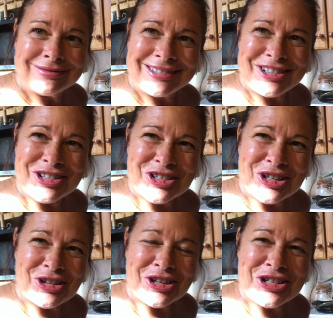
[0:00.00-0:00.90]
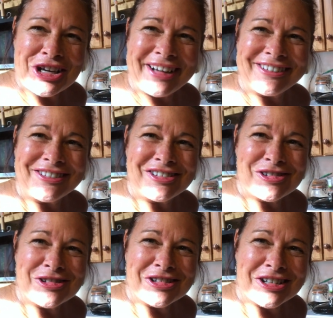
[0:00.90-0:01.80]
either start a channel
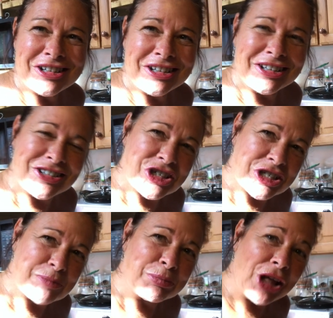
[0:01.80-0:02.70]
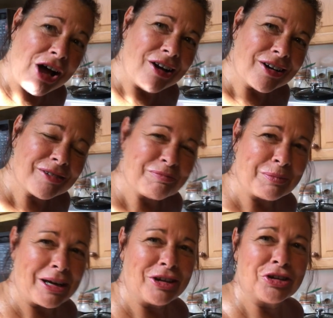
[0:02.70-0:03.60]
or just blog
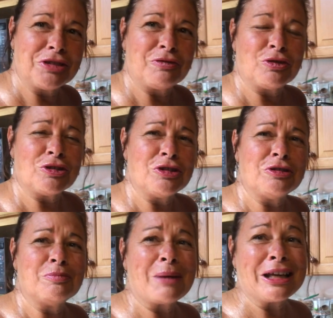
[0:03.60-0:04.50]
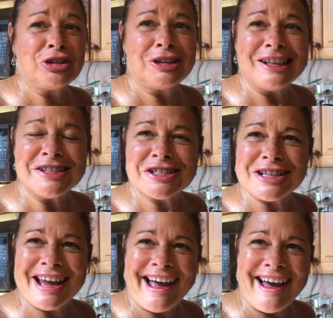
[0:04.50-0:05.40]
my good food, my good eats.
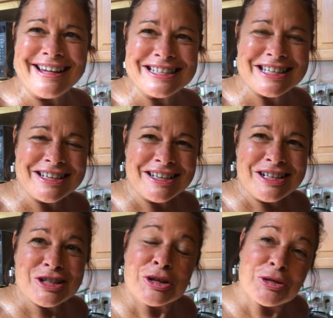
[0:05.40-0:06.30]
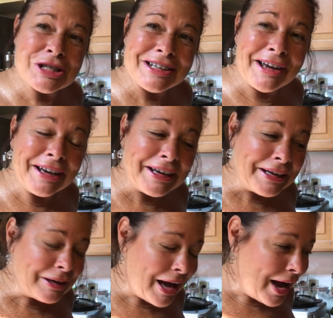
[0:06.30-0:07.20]
And so
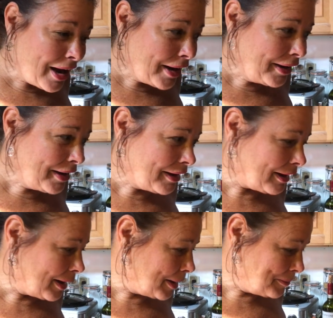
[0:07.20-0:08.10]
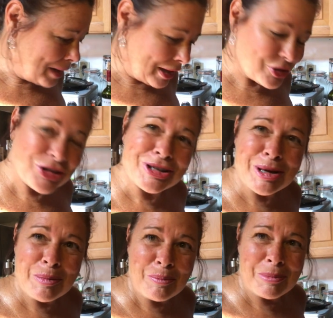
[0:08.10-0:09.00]
tonight I am
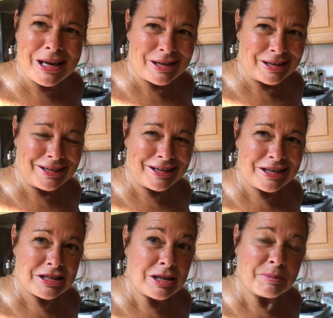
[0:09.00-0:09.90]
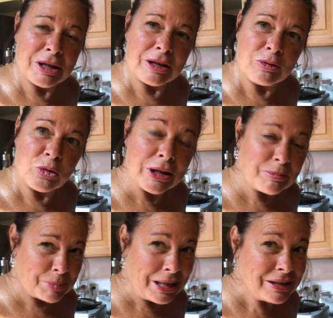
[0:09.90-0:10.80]
actually making something with
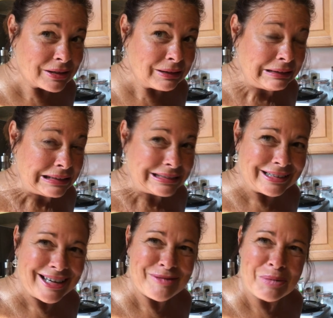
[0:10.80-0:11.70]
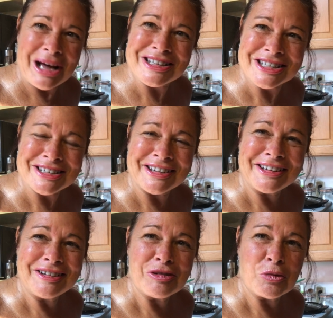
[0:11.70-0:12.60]
bacon and
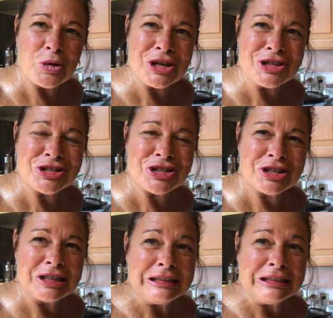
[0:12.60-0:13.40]
pasta, which